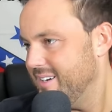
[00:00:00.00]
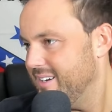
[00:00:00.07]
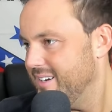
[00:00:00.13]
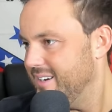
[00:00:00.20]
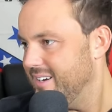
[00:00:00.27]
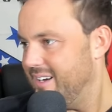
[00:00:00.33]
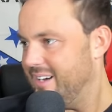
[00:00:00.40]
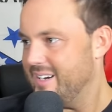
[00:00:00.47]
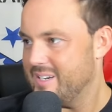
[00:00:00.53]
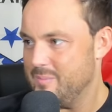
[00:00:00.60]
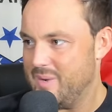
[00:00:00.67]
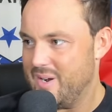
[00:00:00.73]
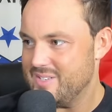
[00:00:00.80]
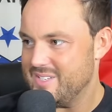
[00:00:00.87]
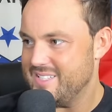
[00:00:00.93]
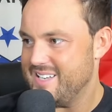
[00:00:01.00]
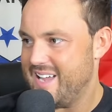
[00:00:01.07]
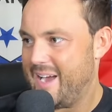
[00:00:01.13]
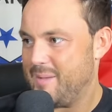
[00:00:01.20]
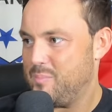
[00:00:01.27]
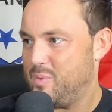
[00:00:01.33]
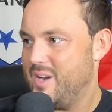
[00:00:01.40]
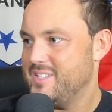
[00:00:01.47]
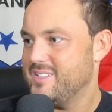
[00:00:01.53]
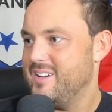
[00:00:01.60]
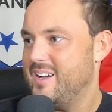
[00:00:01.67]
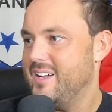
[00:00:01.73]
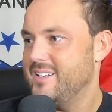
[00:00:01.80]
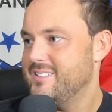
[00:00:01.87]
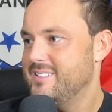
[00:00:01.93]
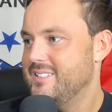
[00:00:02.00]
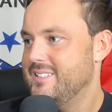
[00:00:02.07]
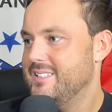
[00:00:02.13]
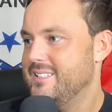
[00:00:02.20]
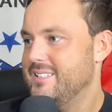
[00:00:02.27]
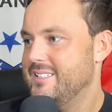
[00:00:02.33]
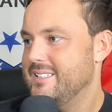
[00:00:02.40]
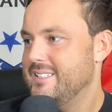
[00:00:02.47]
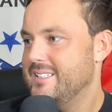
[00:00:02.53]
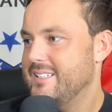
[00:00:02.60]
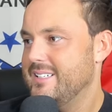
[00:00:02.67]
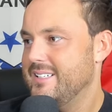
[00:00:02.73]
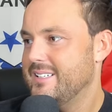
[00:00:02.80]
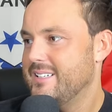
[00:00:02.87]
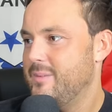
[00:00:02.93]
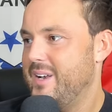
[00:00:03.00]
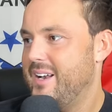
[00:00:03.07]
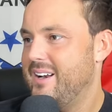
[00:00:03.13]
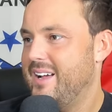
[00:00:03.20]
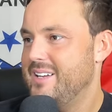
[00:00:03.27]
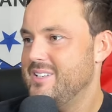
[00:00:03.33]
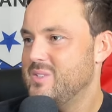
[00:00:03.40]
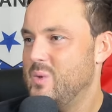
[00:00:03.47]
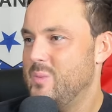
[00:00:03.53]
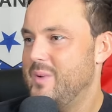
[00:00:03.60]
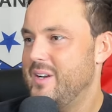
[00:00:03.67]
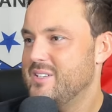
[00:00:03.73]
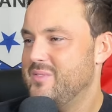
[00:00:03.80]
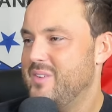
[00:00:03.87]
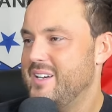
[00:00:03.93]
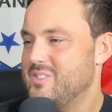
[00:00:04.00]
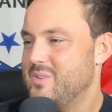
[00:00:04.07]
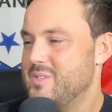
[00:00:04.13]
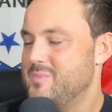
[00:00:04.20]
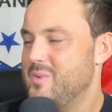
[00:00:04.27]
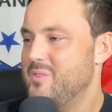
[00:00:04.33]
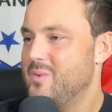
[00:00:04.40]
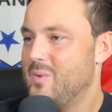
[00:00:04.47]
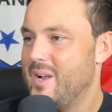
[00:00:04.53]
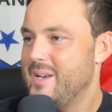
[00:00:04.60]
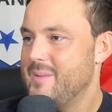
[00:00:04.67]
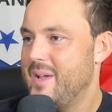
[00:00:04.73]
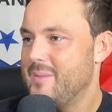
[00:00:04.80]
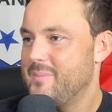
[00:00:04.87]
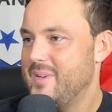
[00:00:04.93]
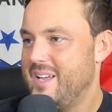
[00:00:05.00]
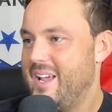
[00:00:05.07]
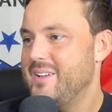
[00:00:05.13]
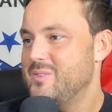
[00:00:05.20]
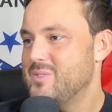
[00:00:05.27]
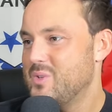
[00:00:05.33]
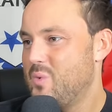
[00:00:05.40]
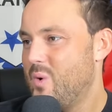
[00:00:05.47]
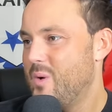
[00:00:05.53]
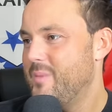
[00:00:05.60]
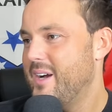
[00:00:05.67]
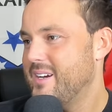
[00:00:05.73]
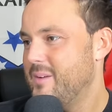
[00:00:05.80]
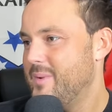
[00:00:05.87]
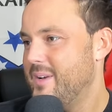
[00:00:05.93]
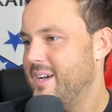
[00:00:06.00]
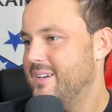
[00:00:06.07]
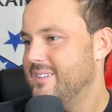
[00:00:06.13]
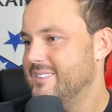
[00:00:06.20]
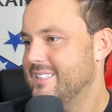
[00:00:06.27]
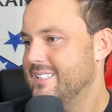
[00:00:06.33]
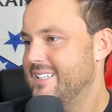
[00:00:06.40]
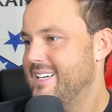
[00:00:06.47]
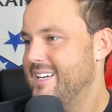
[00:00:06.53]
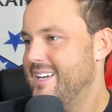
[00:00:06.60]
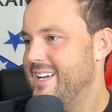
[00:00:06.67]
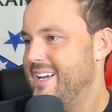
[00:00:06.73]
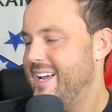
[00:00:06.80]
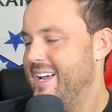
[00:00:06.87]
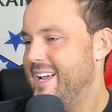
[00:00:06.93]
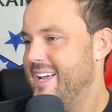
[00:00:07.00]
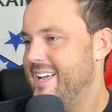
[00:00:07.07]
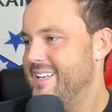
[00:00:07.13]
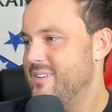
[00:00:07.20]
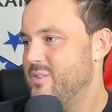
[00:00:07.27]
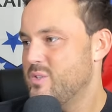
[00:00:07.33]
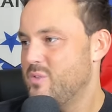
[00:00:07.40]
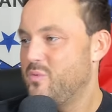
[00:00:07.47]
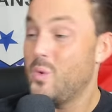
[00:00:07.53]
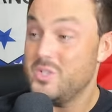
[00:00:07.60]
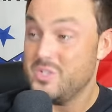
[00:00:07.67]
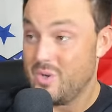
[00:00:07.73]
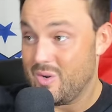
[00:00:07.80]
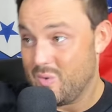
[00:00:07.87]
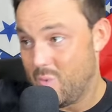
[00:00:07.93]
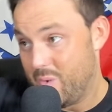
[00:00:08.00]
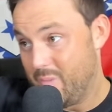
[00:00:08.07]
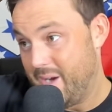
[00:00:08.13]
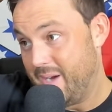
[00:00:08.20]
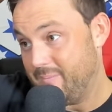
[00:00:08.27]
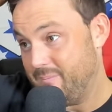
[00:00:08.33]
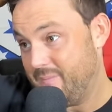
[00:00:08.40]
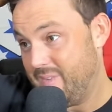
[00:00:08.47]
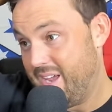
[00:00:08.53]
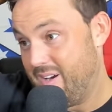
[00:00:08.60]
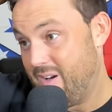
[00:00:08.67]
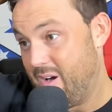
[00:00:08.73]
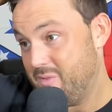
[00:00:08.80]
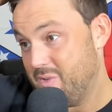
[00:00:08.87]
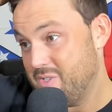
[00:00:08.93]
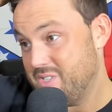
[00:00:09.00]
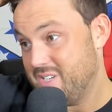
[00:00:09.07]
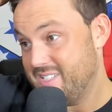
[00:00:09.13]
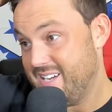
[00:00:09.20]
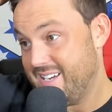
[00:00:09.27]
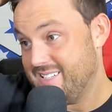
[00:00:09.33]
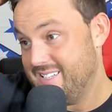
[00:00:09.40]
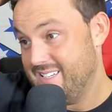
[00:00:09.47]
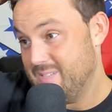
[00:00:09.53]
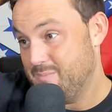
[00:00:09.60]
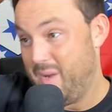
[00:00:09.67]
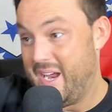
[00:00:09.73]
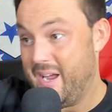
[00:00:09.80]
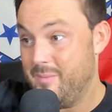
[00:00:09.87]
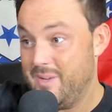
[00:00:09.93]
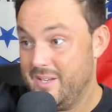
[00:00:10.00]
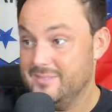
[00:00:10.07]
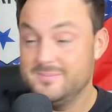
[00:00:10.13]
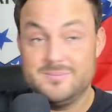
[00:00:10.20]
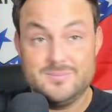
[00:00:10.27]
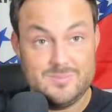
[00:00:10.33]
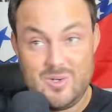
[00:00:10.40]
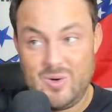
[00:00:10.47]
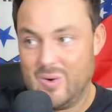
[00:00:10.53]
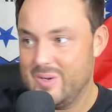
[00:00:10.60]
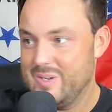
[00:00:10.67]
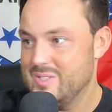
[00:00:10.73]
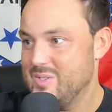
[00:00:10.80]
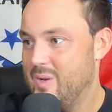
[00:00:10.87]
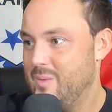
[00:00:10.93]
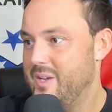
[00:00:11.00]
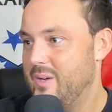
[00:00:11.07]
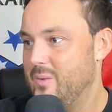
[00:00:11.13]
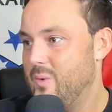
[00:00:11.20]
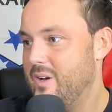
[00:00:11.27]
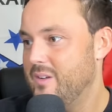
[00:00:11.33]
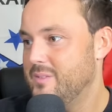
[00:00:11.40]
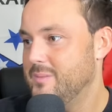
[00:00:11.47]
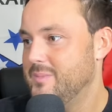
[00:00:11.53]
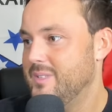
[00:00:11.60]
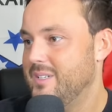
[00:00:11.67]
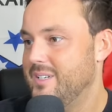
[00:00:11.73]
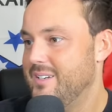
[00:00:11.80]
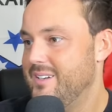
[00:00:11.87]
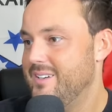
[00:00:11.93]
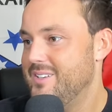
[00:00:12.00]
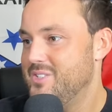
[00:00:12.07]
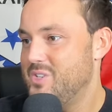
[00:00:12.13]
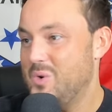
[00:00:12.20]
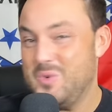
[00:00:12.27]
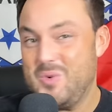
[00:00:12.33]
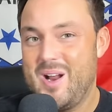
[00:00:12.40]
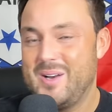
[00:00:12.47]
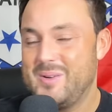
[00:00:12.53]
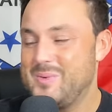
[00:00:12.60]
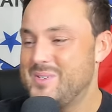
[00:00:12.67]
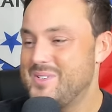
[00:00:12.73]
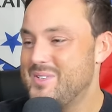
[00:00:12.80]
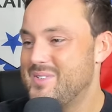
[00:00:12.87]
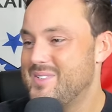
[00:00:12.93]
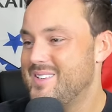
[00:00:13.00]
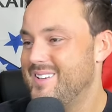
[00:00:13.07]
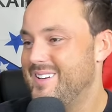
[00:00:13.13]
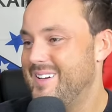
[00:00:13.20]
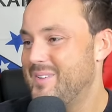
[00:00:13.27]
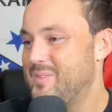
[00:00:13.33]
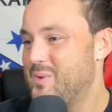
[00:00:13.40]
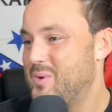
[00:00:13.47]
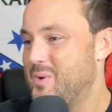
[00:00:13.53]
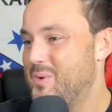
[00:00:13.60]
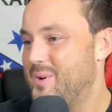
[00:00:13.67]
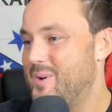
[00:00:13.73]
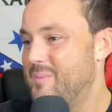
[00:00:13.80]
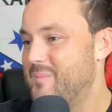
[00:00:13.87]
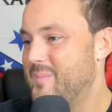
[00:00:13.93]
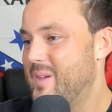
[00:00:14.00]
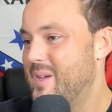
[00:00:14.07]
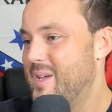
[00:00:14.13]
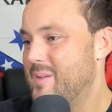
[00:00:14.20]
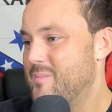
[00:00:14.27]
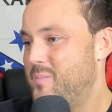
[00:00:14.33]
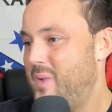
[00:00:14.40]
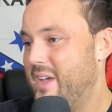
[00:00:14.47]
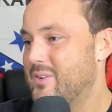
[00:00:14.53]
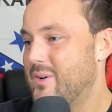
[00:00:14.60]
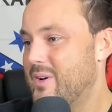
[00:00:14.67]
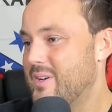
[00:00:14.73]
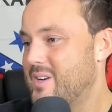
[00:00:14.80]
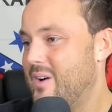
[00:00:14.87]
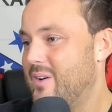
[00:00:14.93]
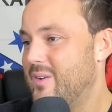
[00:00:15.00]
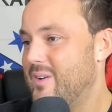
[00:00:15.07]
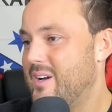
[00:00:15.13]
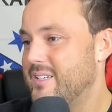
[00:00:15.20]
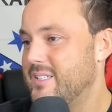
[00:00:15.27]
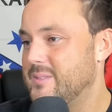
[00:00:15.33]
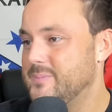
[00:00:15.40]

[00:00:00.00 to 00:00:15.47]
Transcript: uh, compared to Dak Prescott uh, coming out of high school, but it's funny. So he's moved to running back, but yeah, he was a quarterback coming out. And he's a four-star quarterback. Had offers to Texas, Bama, Arkansas being one of them. Joe Craddock was his uh, recruiter. Baylor and Colorado.